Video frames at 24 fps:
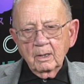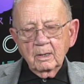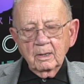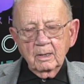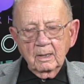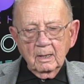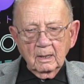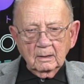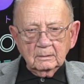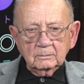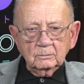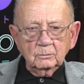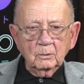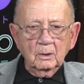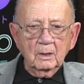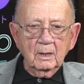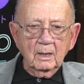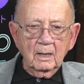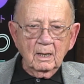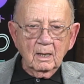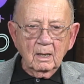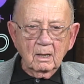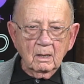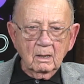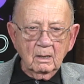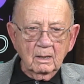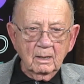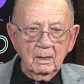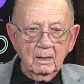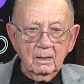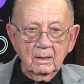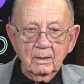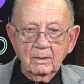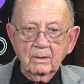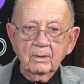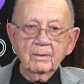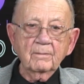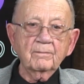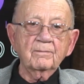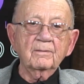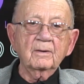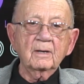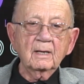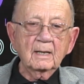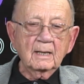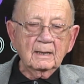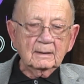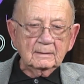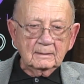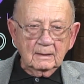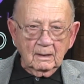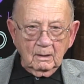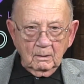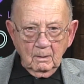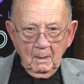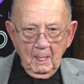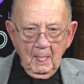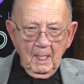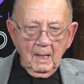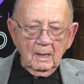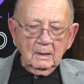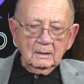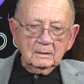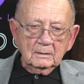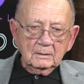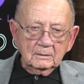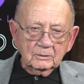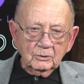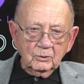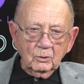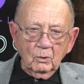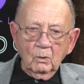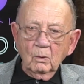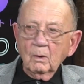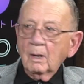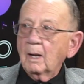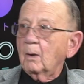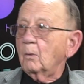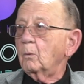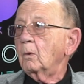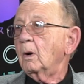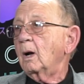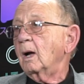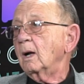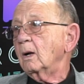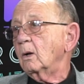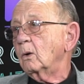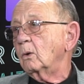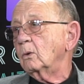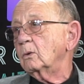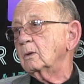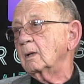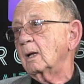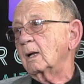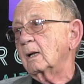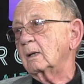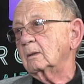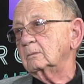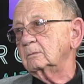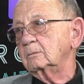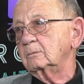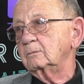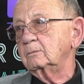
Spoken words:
yeah. What do they call that area? I forgot now. So I go down,